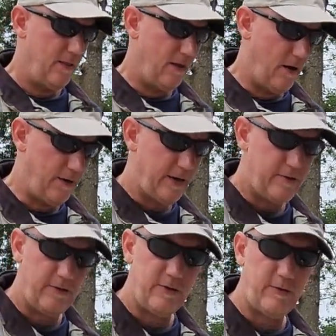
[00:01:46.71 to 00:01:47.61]
The Honda
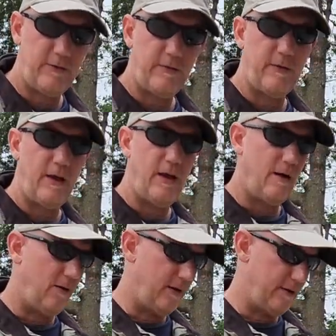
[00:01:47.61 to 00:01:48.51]

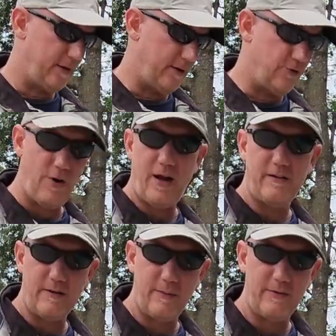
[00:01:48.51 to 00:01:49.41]
XR650L is a dry
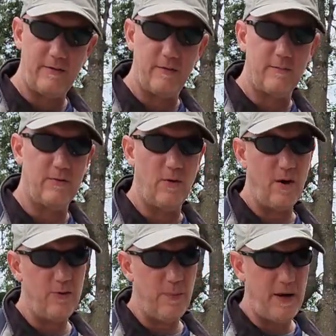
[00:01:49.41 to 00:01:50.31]
sump system. So
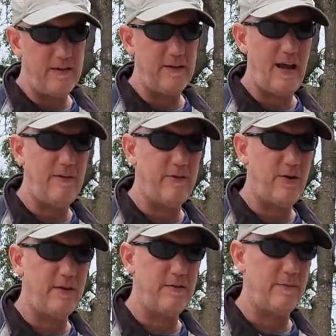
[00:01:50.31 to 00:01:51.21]
other bikes that have a
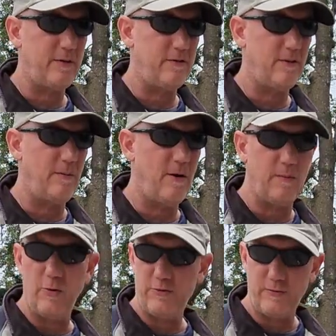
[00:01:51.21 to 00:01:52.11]
dry sump system are
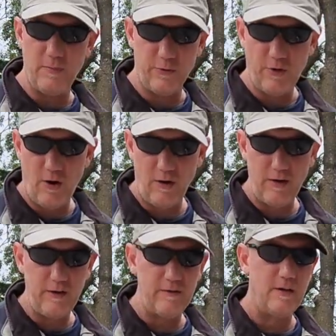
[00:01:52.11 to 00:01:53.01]
most
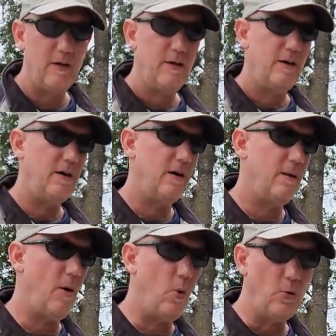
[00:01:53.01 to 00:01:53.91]
Harleys,
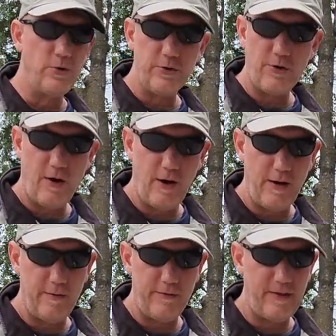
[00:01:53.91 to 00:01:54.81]
older
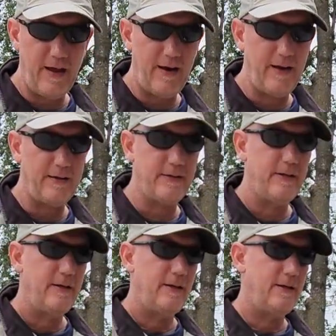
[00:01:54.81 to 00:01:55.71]
Triumphs had it,
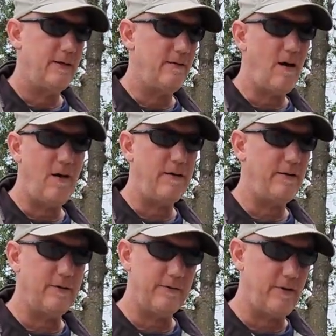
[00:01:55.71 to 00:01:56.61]

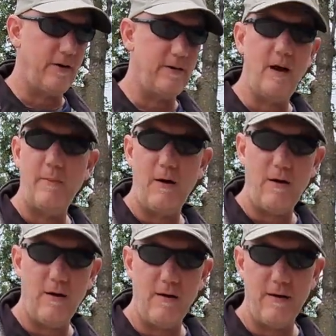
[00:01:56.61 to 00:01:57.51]

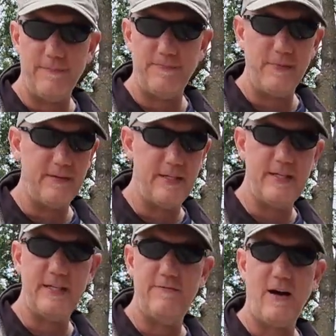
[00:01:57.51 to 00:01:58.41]
Yamaha
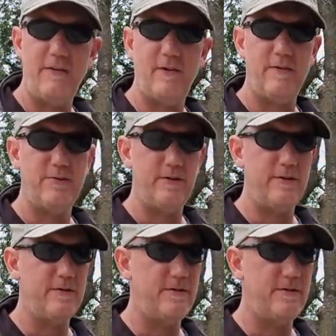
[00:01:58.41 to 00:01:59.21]
TT500s,